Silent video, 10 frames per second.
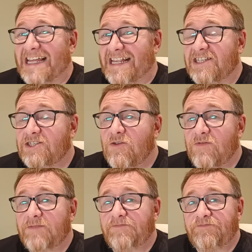hints
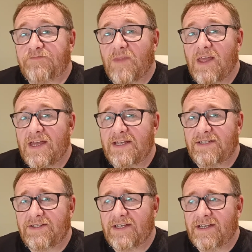of it
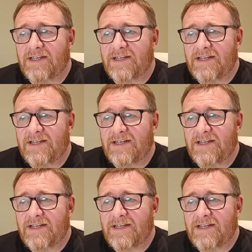that uh,